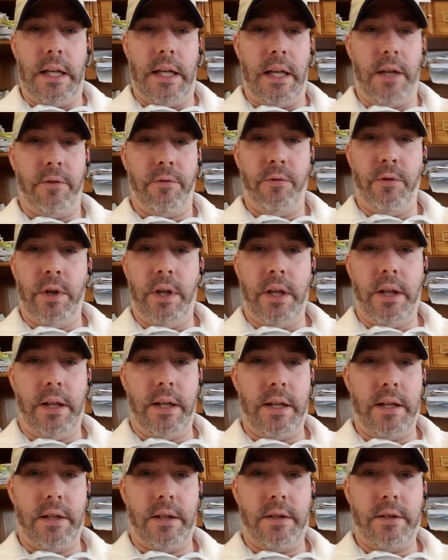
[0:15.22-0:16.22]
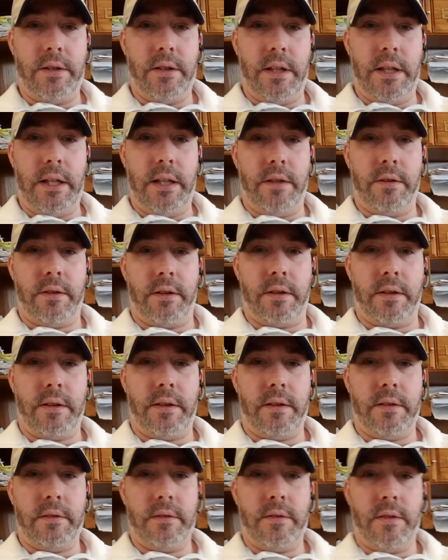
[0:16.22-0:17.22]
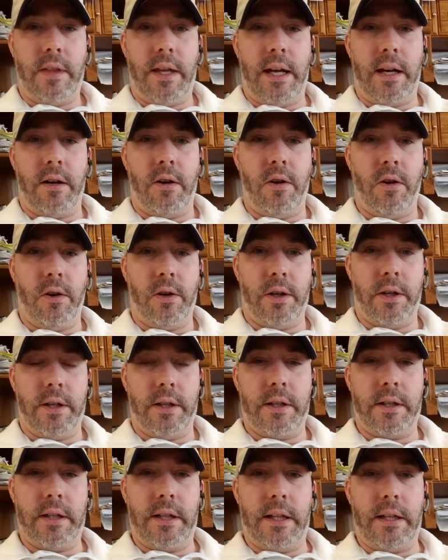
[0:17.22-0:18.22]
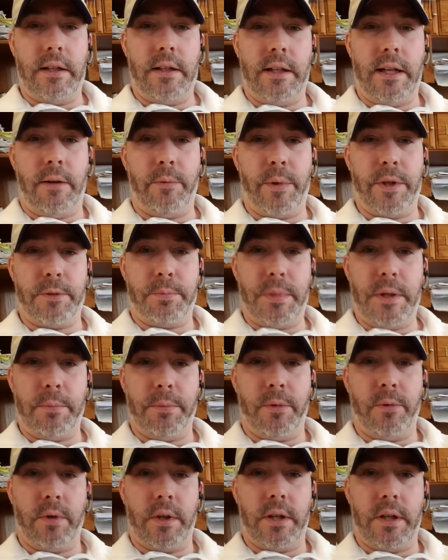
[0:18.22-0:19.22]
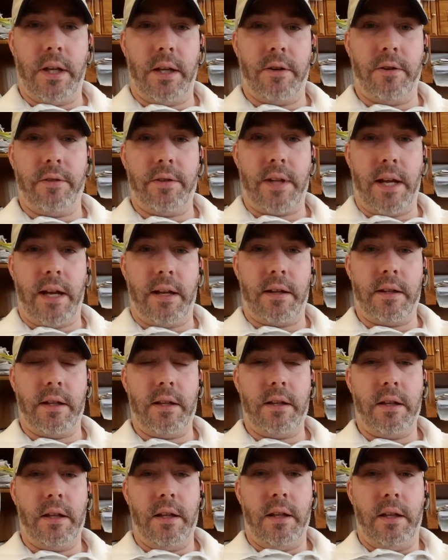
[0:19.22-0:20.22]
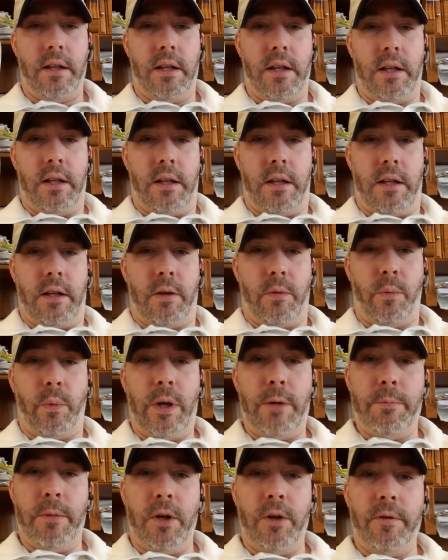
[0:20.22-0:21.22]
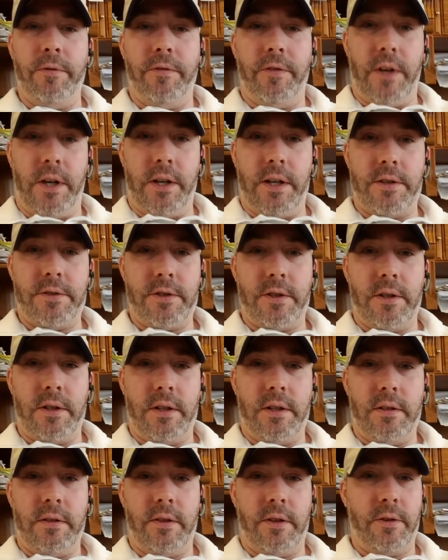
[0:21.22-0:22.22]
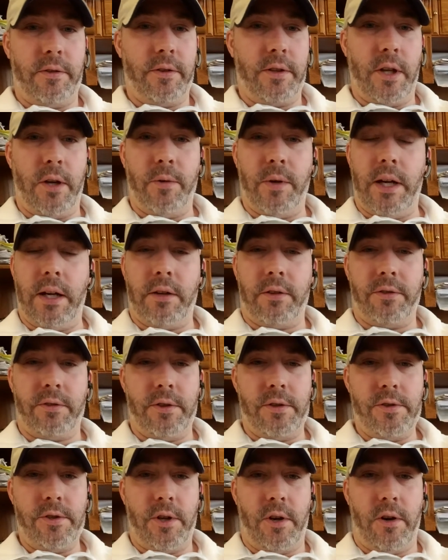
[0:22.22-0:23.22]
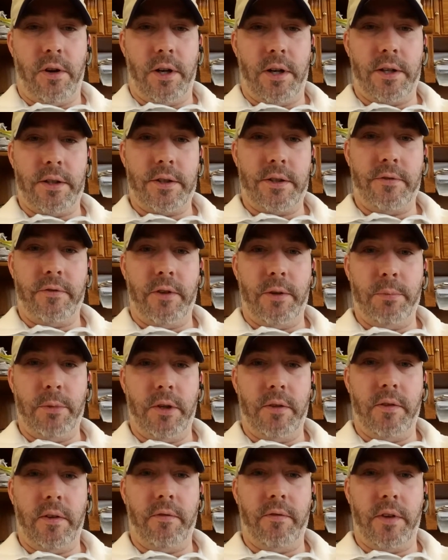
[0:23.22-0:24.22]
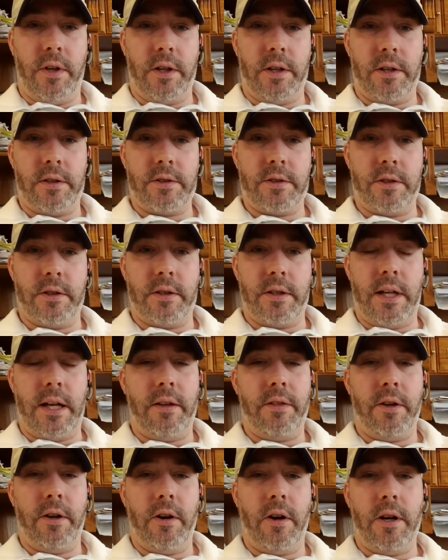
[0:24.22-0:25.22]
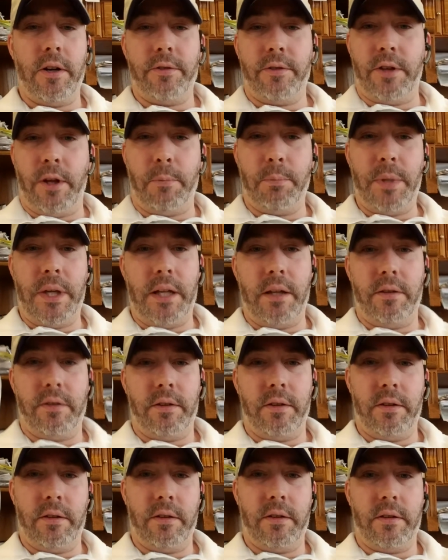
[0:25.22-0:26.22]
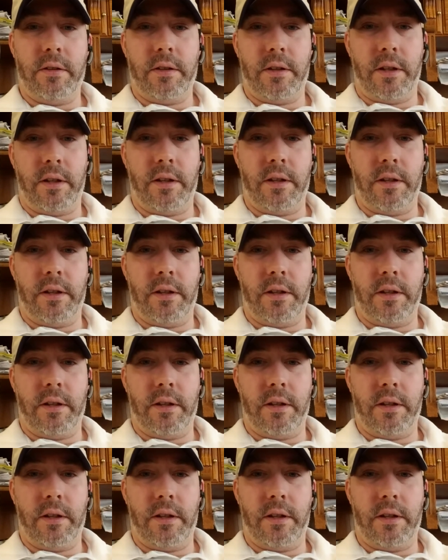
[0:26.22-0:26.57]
it really isn't that hard, and I wish people could understand that we move furniture. There's no extra charge for moving furniture. Now there are some pieces,